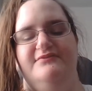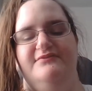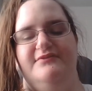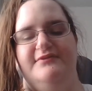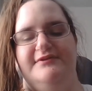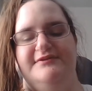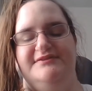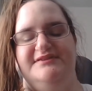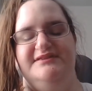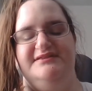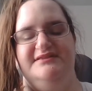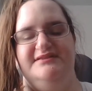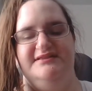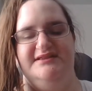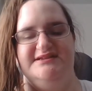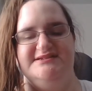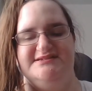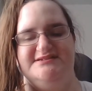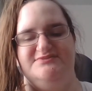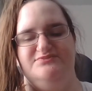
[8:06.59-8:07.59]
or
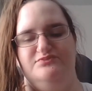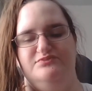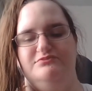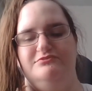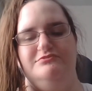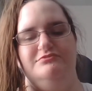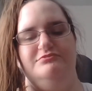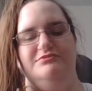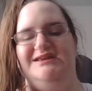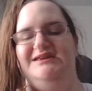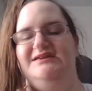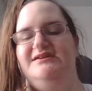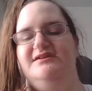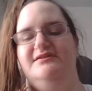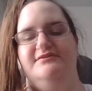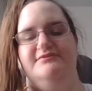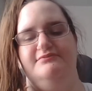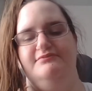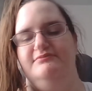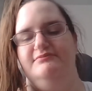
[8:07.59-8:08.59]
this
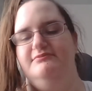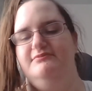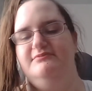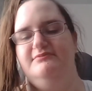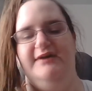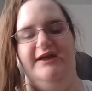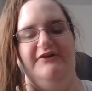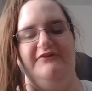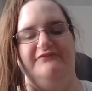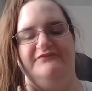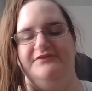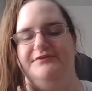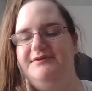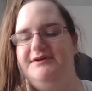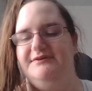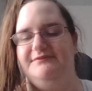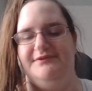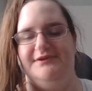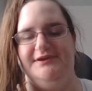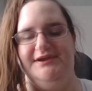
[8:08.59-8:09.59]
week, however you
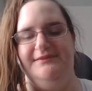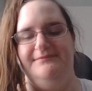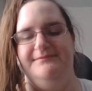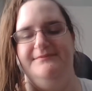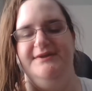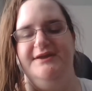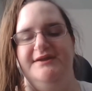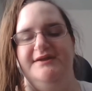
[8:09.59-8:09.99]
want to word it.